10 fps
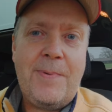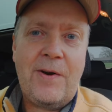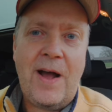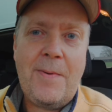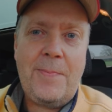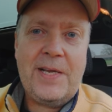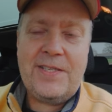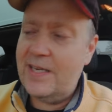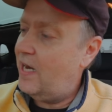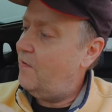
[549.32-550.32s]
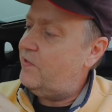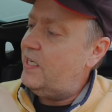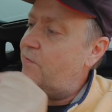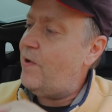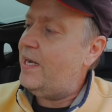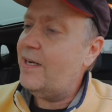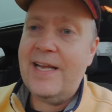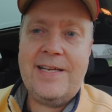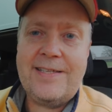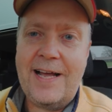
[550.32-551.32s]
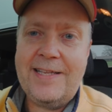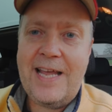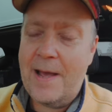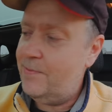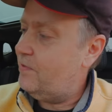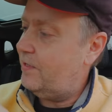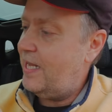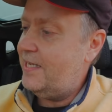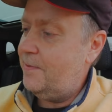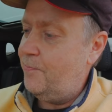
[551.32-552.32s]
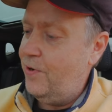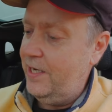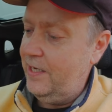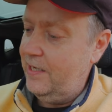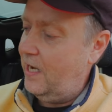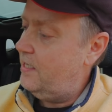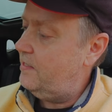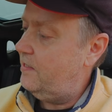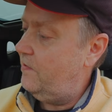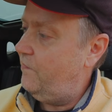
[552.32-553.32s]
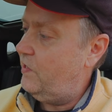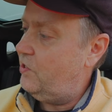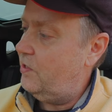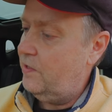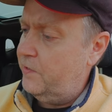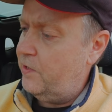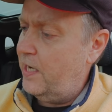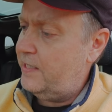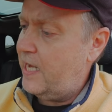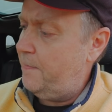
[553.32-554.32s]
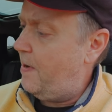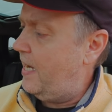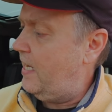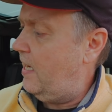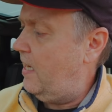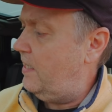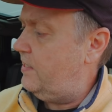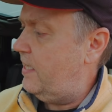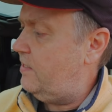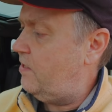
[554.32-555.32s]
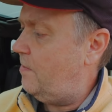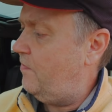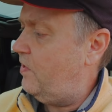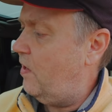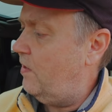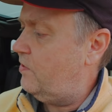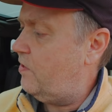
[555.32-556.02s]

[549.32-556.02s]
panorama picture that I've seen rendered inside the app. So that's a pretty nice uh, feature. So let's get back here and test some of the other